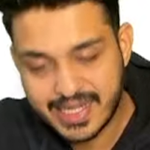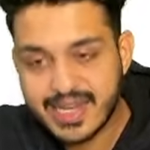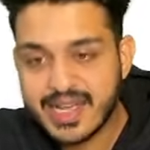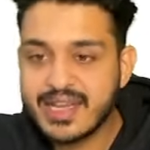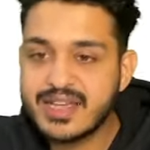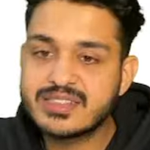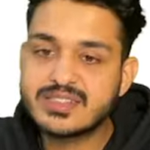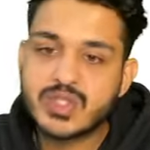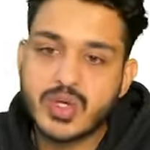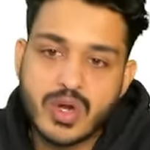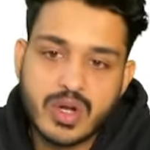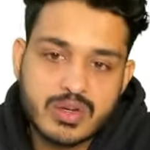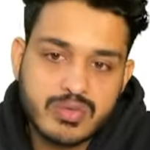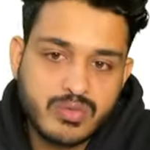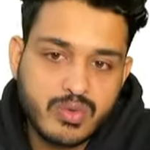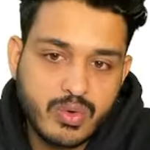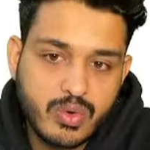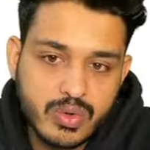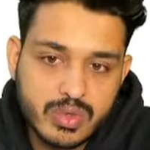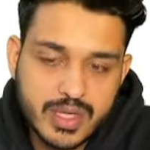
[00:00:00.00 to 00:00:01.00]
has got
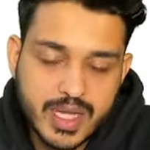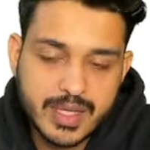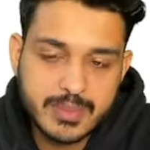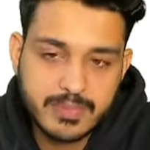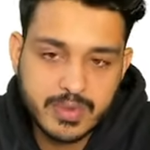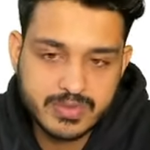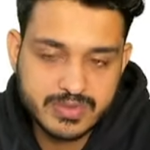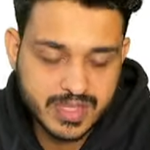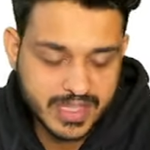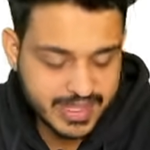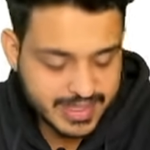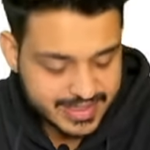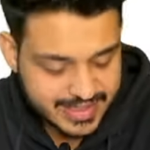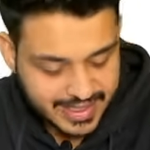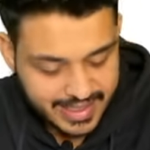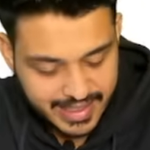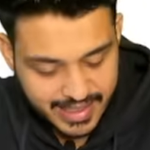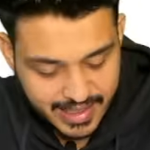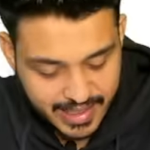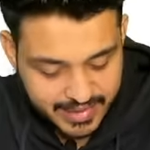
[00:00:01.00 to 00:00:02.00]
4 type of things in a
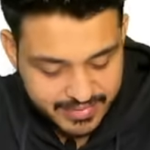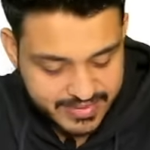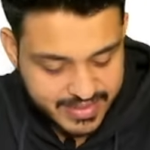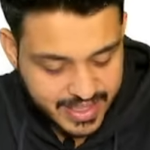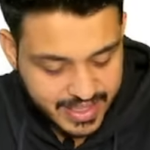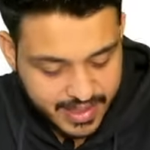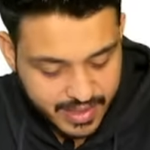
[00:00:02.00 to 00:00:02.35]
life cycle